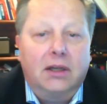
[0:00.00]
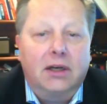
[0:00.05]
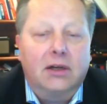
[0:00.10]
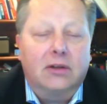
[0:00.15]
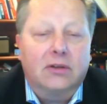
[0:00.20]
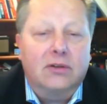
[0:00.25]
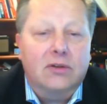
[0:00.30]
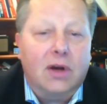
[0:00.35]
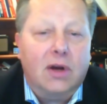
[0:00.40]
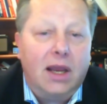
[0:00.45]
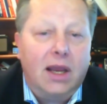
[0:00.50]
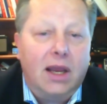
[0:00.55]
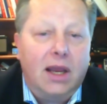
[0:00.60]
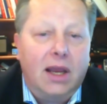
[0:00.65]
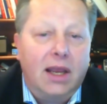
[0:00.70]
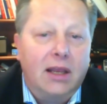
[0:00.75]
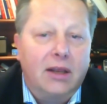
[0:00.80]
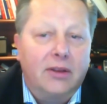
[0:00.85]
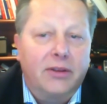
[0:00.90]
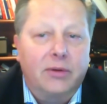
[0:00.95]
clinical
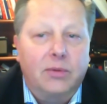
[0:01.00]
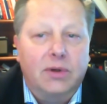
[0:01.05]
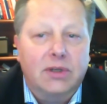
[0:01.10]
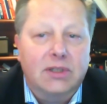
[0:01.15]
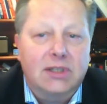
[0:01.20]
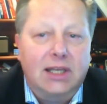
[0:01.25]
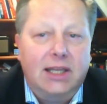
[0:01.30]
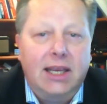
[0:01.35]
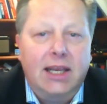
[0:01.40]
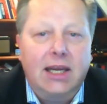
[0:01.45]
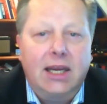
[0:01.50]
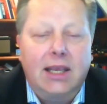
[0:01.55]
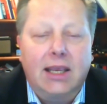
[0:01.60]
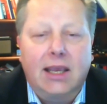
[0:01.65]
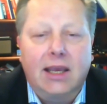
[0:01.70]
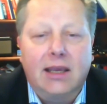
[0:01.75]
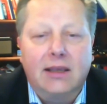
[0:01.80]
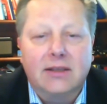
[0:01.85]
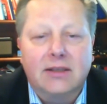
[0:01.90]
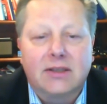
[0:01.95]
trial that we're
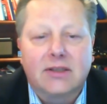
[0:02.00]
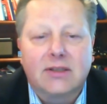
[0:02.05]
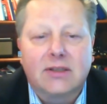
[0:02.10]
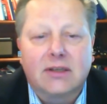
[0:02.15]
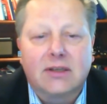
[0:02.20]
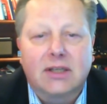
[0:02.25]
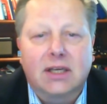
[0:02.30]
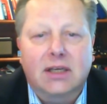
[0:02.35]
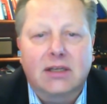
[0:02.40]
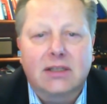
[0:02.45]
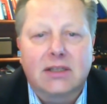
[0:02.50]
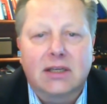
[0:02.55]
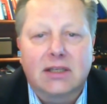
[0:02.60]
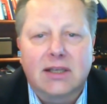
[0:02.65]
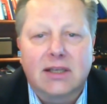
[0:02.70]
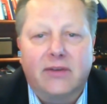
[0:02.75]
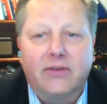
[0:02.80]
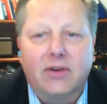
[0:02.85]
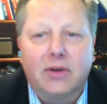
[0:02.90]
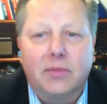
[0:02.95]
slating as 6
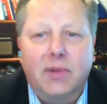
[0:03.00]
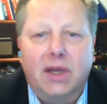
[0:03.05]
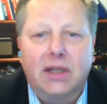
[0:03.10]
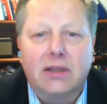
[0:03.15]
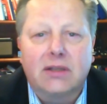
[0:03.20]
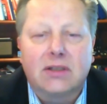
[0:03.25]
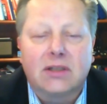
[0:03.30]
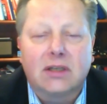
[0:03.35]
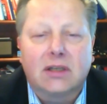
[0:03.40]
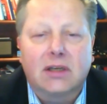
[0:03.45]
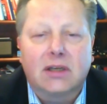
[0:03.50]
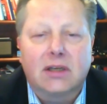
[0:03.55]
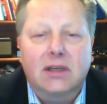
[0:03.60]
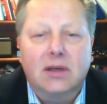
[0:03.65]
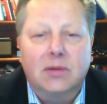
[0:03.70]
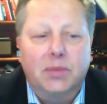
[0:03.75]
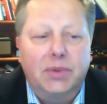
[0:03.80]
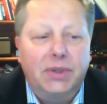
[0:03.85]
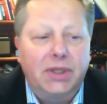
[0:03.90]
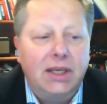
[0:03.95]
to 7 months to
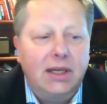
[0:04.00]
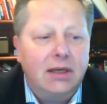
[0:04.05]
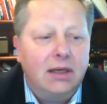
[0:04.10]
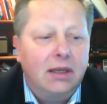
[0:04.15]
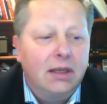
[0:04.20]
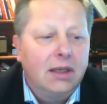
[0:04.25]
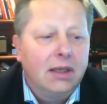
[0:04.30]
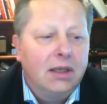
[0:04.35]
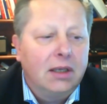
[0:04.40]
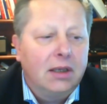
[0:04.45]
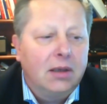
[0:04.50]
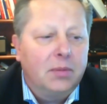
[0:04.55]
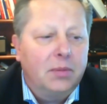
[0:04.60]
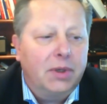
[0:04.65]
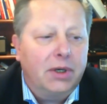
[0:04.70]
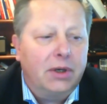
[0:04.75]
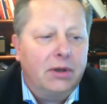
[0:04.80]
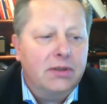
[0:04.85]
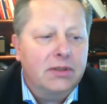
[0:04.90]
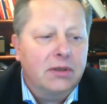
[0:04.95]
complete,
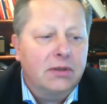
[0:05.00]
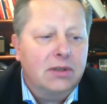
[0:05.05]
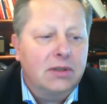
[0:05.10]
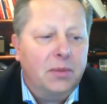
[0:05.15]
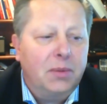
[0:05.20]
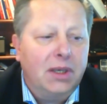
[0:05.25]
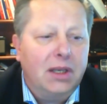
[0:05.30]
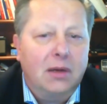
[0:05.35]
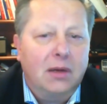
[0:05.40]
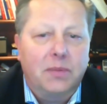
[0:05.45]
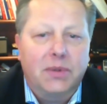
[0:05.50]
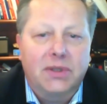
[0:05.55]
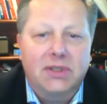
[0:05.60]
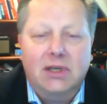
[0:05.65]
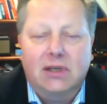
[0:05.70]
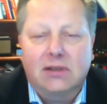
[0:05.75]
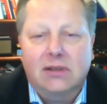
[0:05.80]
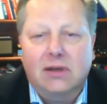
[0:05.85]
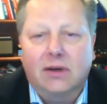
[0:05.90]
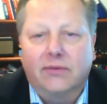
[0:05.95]
but also to be in a
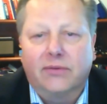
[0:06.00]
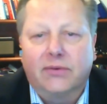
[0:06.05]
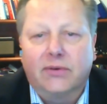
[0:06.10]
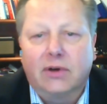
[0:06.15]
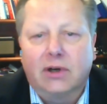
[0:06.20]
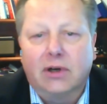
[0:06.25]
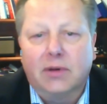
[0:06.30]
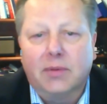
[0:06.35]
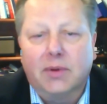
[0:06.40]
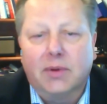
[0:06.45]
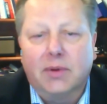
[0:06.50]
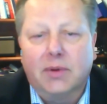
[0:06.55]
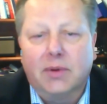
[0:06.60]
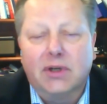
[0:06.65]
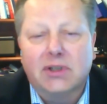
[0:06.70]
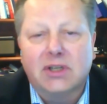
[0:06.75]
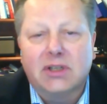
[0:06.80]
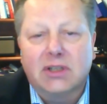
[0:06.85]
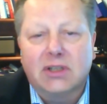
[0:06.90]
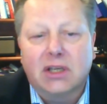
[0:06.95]
position for
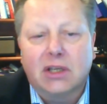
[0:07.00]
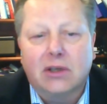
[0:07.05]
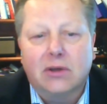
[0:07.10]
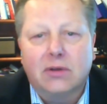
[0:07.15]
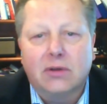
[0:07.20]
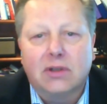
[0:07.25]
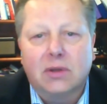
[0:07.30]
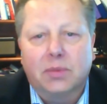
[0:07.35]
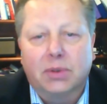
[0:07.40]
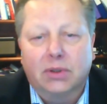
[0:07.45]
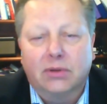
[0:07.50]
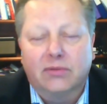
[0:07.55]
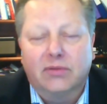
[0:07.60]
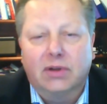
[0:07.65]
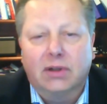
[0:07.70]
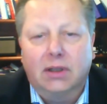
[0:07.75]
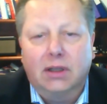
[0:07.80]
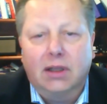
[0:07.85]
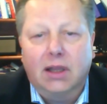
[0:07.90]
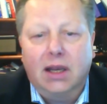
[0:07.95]
emergency use
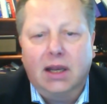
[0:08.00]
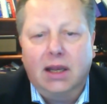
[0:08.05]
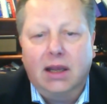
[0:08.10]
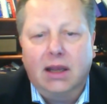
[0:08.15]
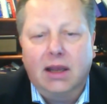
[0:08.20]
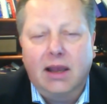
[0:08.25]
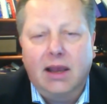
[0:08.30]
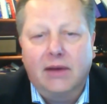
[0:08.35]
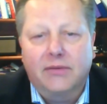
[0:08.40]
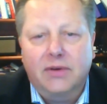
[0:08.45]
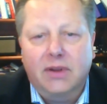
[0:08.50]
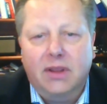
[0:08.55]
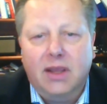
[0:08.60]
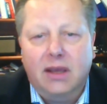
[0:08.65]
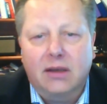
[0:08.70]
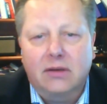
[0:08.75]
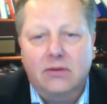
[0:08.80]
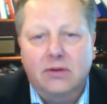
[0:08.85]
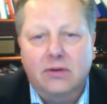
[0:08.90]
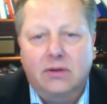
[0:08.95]
approval after
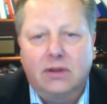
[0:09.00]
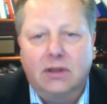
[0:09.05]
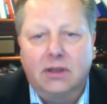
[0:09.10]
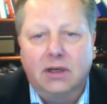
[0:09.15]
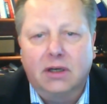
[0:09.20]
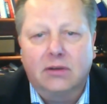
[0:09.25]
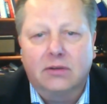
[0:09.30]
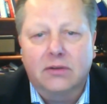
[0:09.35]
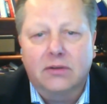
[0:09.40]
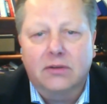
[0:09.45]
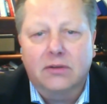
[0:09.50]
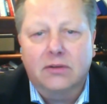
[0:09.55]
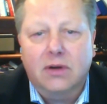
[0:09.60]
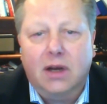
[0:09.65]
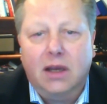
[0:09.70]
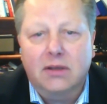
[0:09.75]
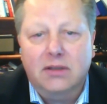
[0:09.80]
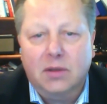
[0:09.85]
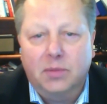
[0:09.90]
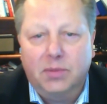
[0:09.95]
that clinical
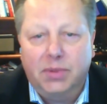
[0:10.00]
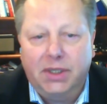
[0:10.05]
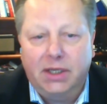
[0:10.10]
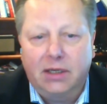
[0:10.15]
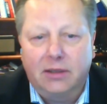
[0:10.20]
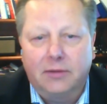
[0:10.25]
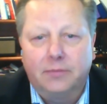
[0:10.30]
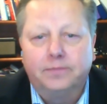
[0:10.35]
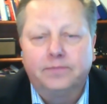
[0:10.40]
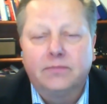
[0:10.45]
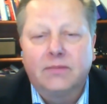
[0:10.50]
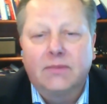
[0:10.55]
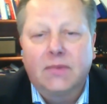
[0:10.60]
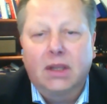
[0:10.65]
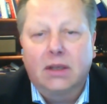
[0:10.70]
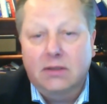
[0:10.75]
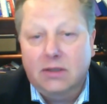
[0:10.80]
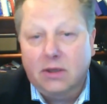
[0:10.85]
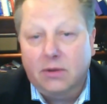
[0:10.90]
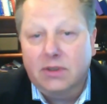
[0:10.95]
trial is completed.
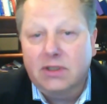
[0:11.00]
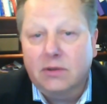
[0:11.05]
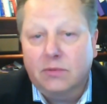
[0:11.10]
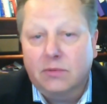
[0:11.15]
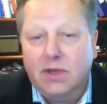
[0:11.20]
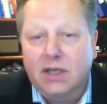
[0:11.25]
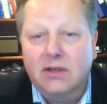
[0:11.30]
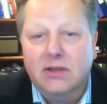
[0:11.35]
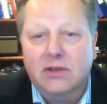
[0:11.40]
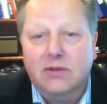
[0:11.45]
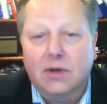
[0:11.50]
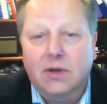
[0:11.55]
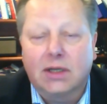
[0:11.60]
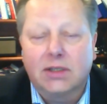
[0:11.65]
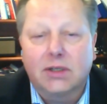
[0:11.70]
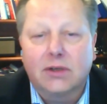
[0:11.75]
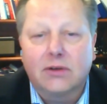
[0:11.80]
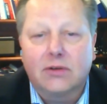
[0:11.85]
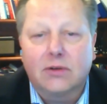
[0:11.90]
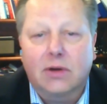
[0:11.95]
Mm-hmm. So it's a
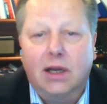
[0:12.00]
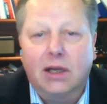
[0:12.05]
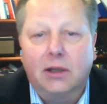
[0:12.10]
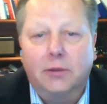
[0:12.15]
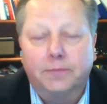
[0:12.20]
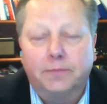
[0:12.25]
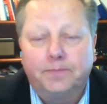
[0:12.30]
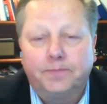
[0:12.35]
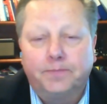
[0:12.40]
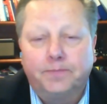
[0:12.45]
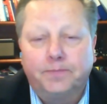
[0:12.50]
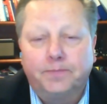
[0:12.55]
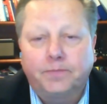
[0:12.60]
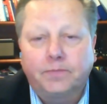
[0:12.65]
registration trial.